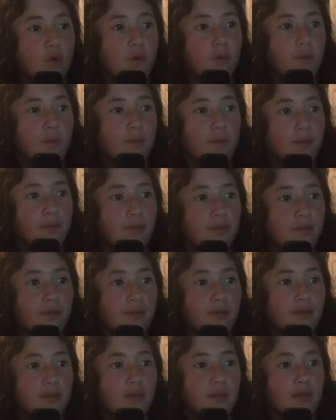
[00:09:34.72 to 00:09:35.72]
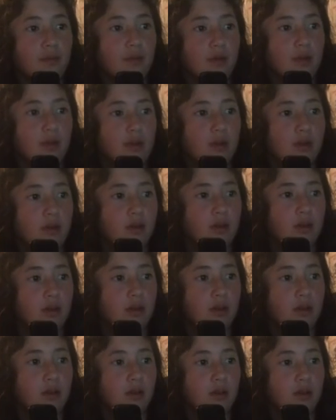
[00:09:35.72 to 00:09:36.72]
You could use it big time,
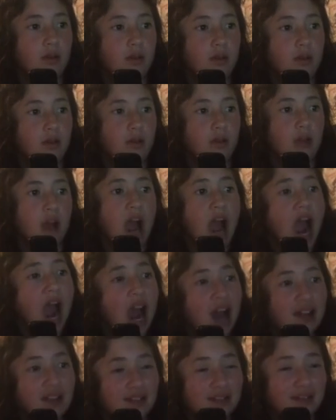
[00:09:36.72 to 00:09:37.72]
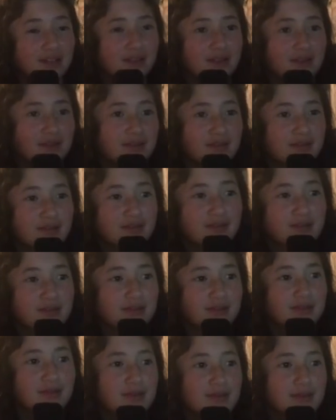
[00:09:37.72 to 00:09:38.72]
Gavin. Ah!
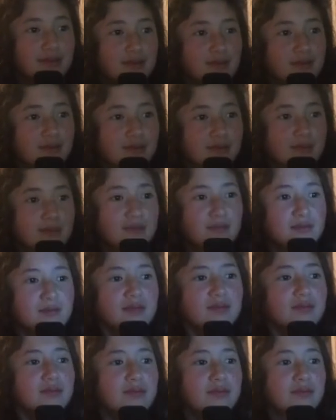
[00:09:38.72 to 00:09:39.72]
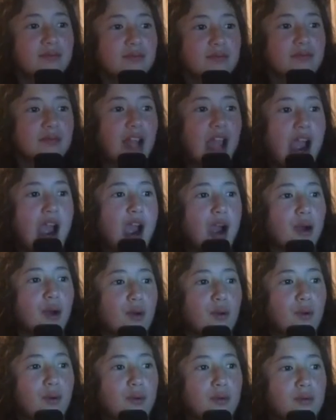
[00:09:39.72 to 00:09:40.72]
There we go. I'm doing it. I'm doing it.
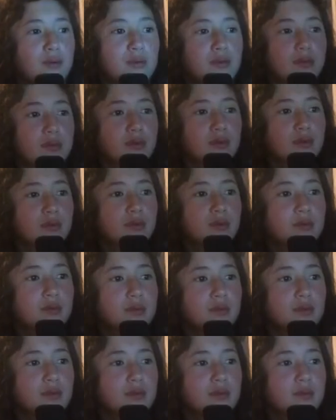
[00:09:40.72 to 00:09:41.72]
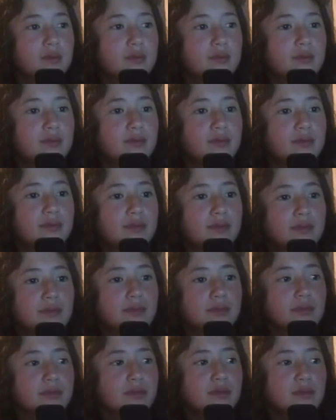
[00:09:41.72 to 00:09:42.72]
How? No! I'm on the third
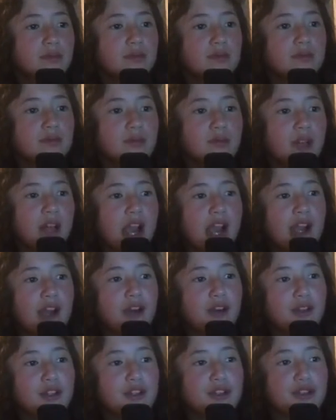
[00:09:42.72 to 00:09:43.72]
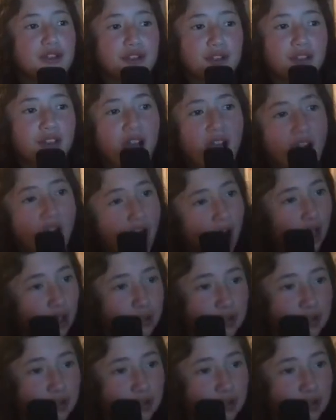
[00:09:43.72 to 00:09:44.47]
stage of it. How did you do that?